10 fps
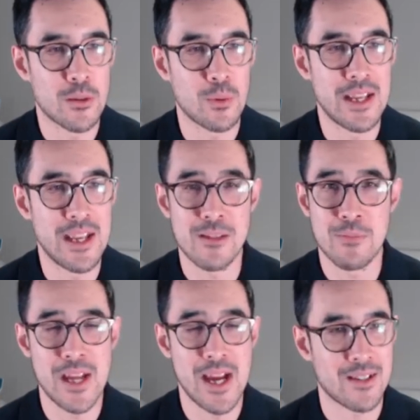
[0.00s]
twenty S
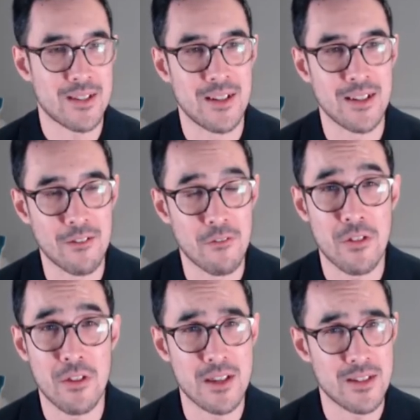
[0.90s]
P X target of
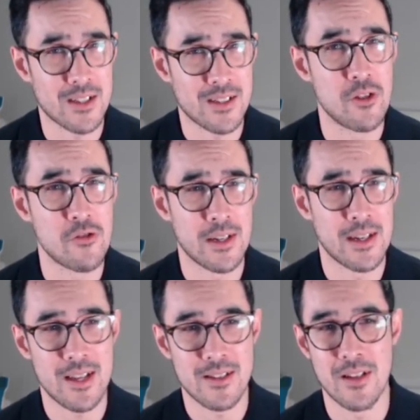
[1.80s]
thirty-six hundred in
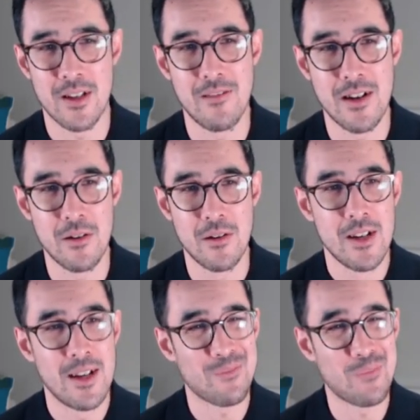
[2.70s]
that scenario,
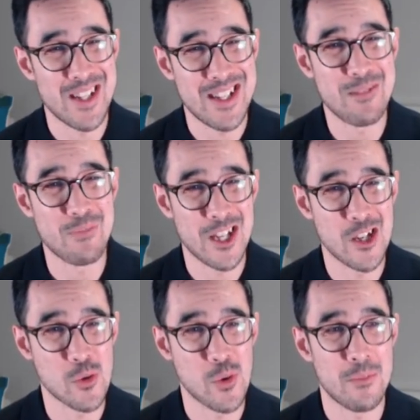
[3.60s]
but sees
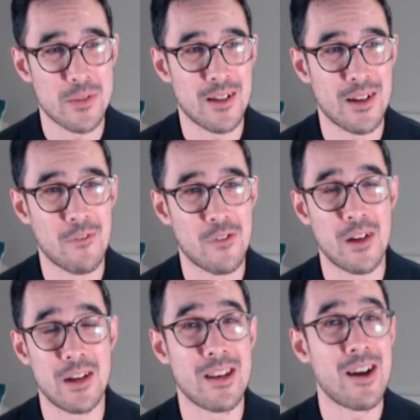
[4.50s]
potential upside of
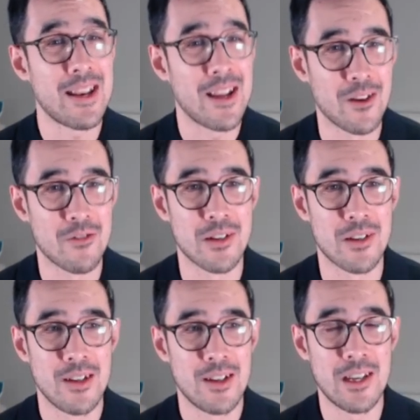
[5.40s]
thirty-nine hundred
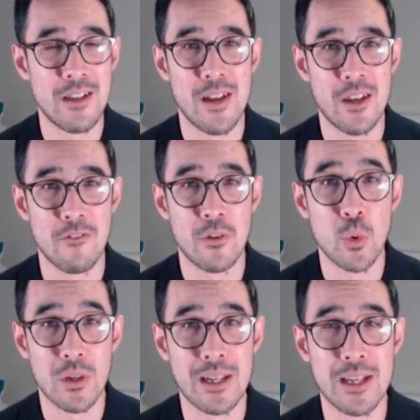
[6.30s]
in the event of an
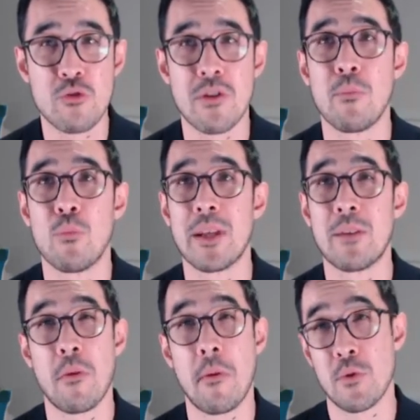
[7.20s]
orderly Trump
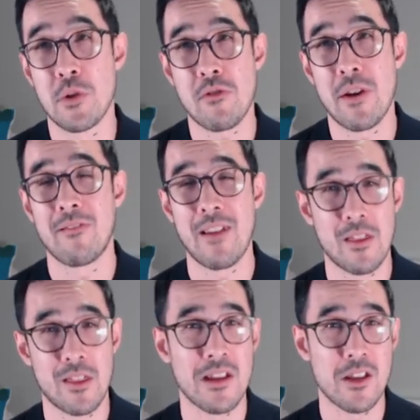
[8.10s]
win. Remember, we're trading
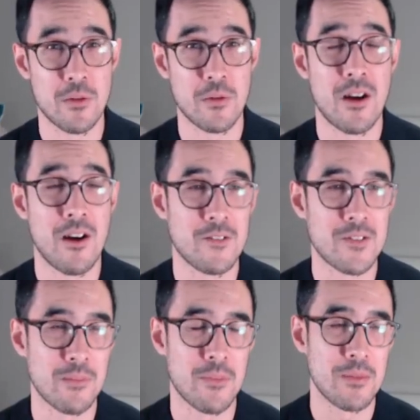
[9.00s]
around thirty-two and a
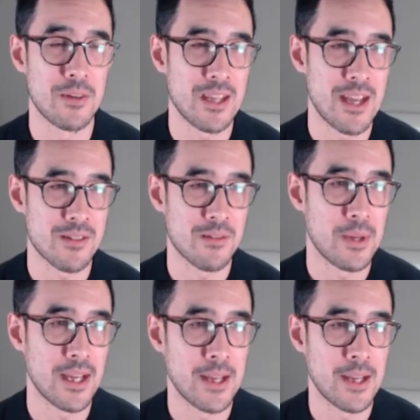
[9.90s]
halves at the moment in the S and P.